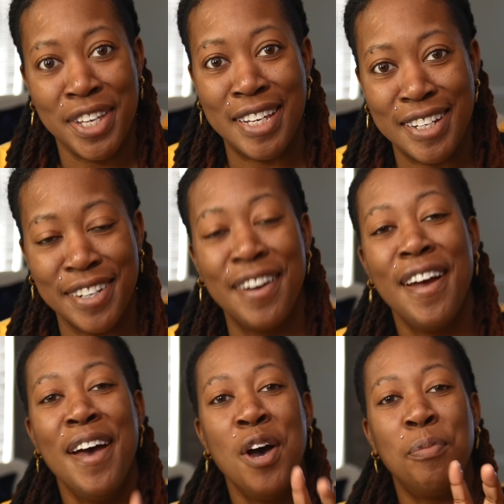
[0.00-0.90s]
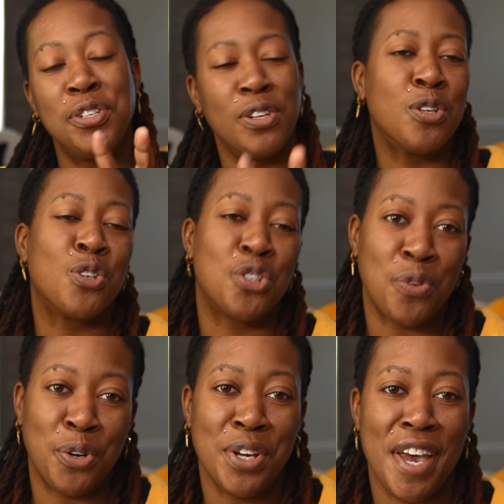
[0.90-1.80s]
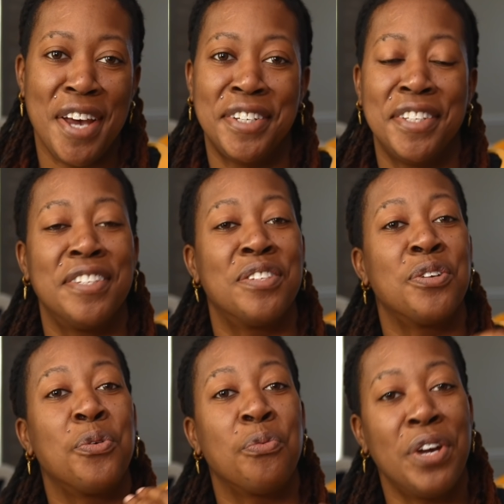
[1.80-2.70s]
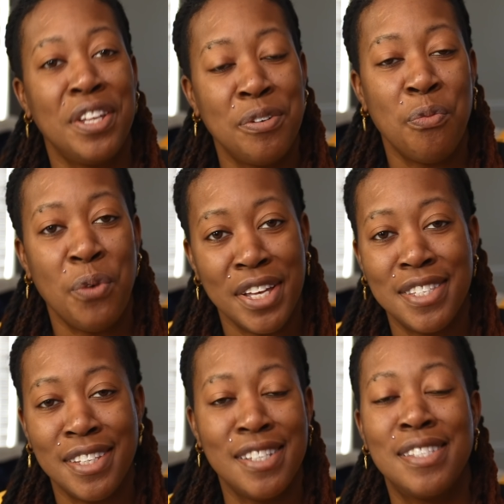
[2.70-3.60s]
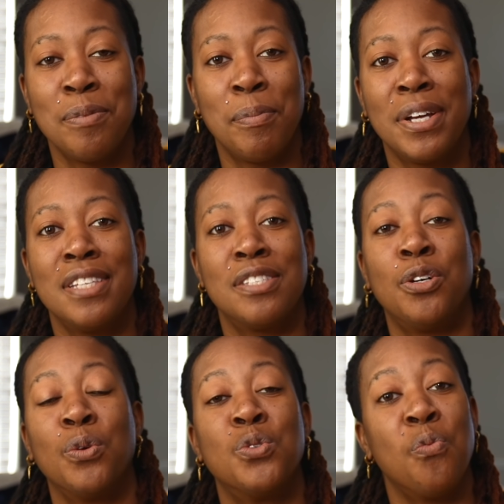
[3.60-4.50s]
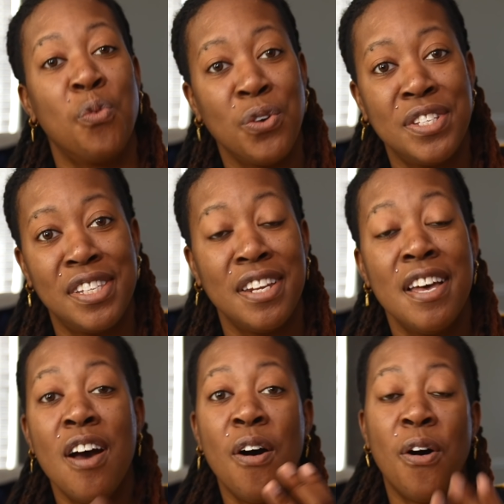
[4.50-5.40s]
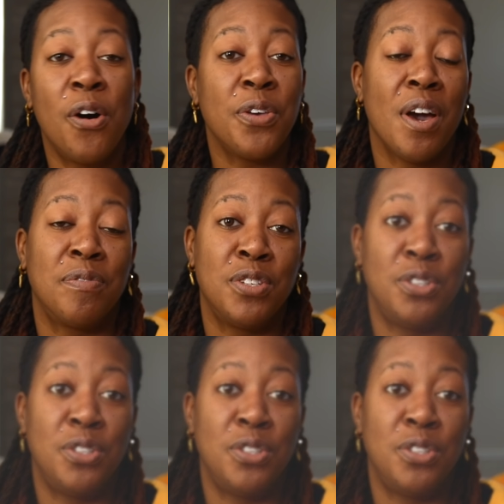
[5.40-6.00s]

here, but you're a little short on cash, this is a great way to get some money to go towards it. All you have to